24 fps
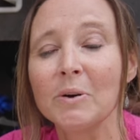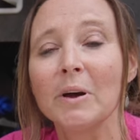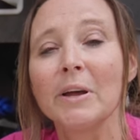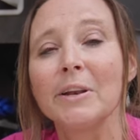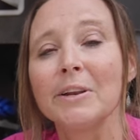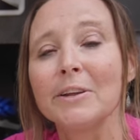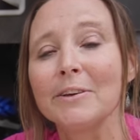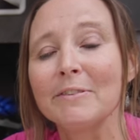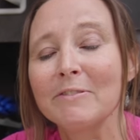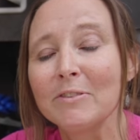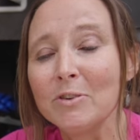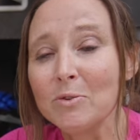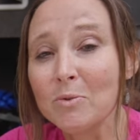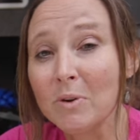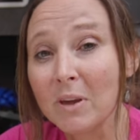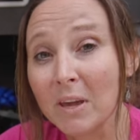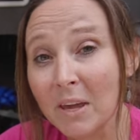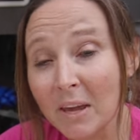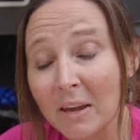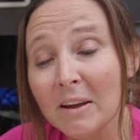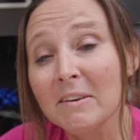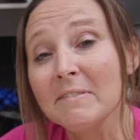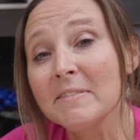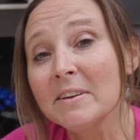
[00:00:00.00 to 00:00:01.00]
And if you
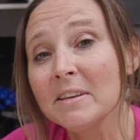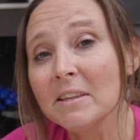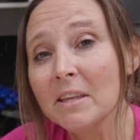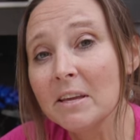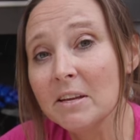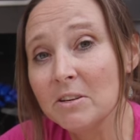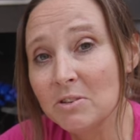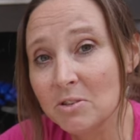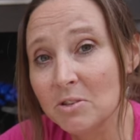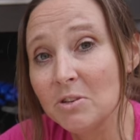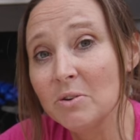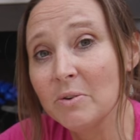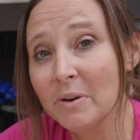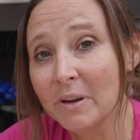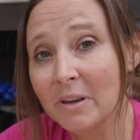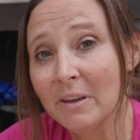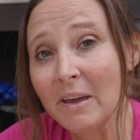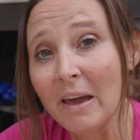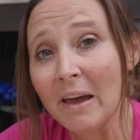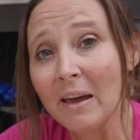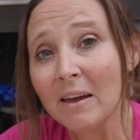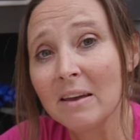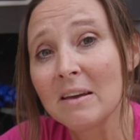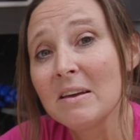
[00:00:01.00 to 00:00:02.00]
can't relate to it
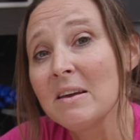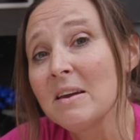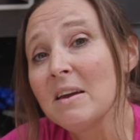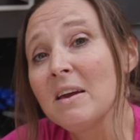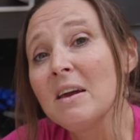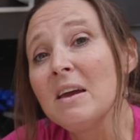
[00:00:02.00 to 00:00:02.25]
yet,